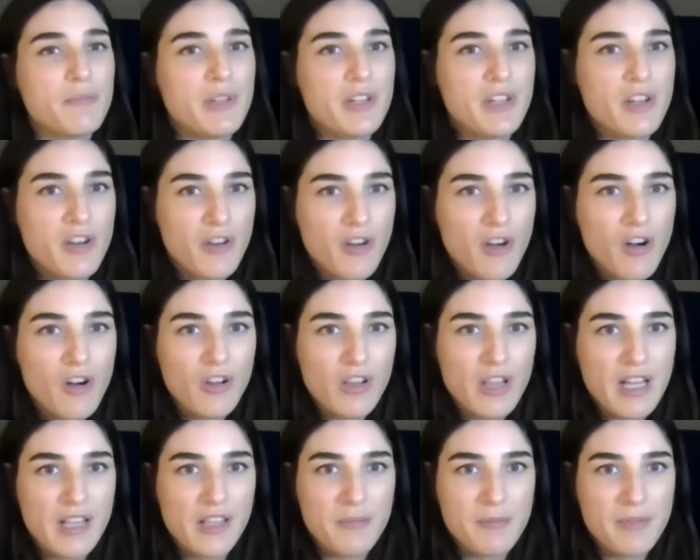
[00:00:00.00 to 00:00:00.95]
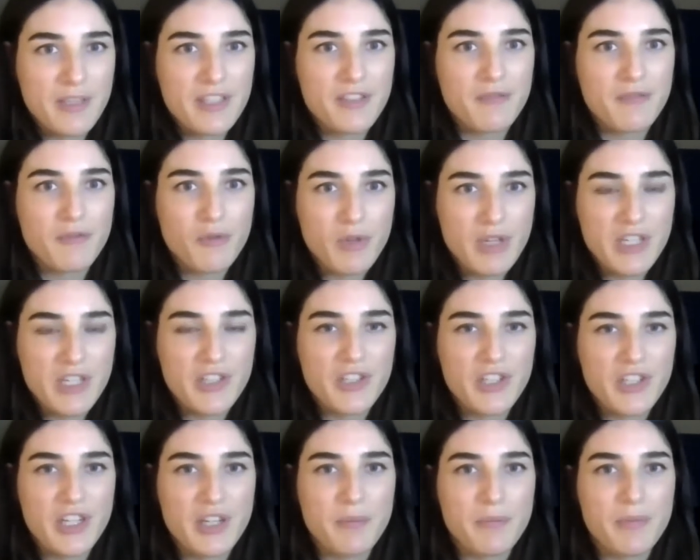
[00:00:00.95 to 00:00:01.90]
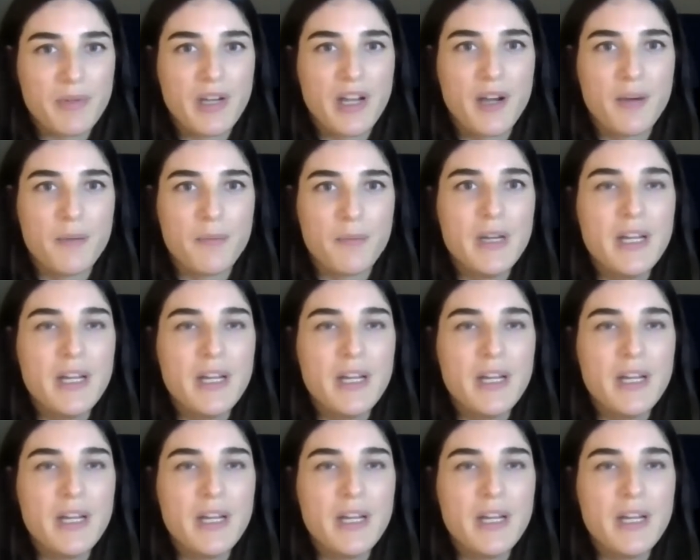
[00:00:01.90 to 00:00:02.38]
but not all elements of queenship. And